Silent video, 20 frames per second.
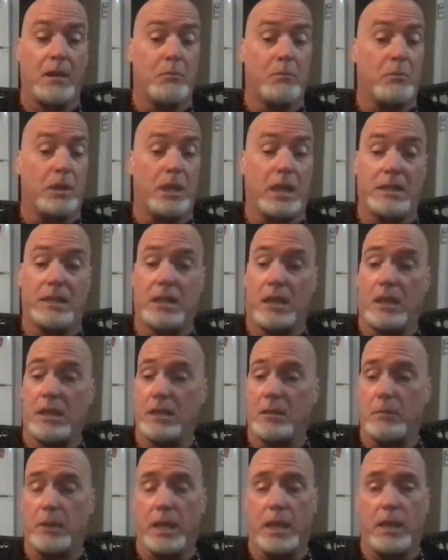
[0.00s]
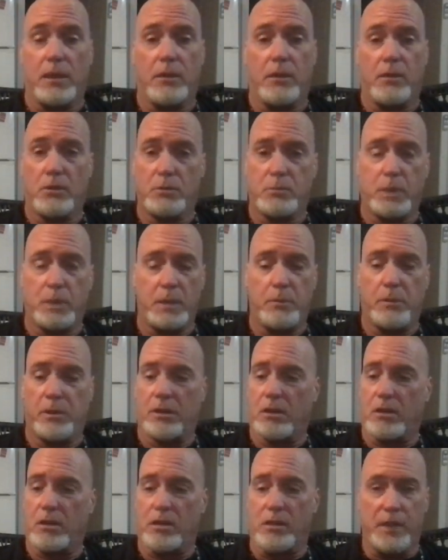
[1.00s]
But I tell you, man, those people
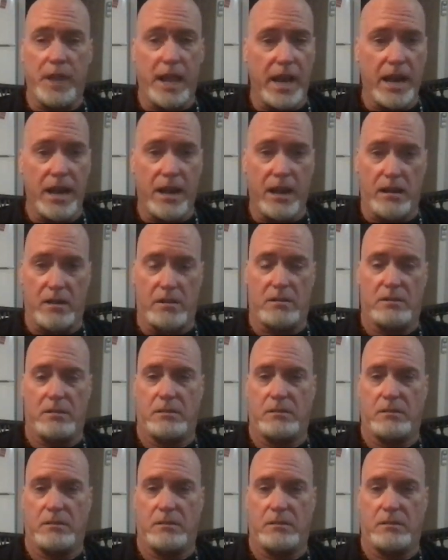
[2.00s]
are there.